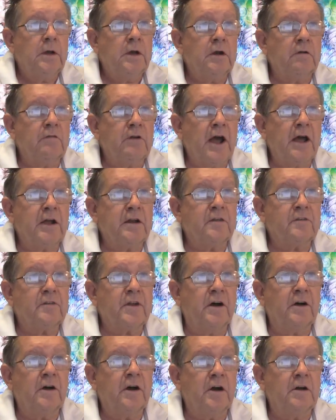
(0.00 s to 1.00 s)
Iran is
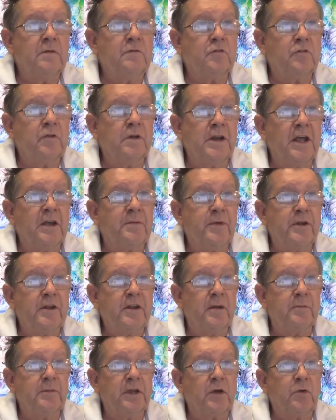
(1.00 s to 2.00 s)
now home to an
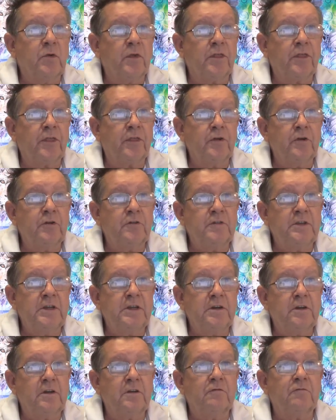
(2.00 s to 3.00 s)
epidemic with
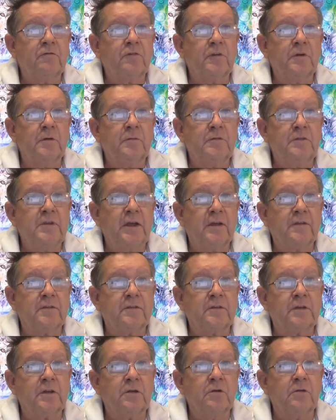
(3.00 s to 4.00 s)
13 confirmed
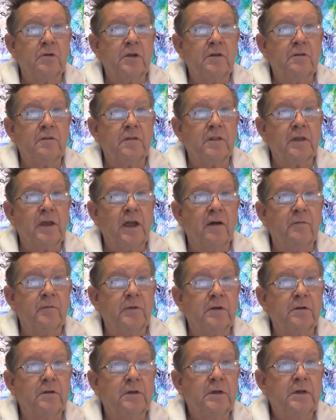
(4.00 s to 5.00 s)
deaths, according to the
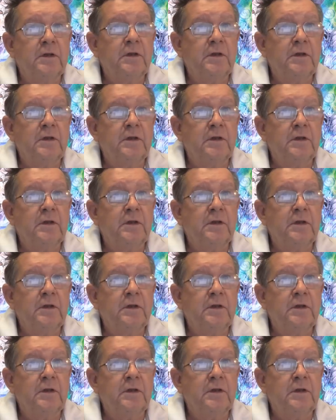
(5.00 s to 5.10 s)
government.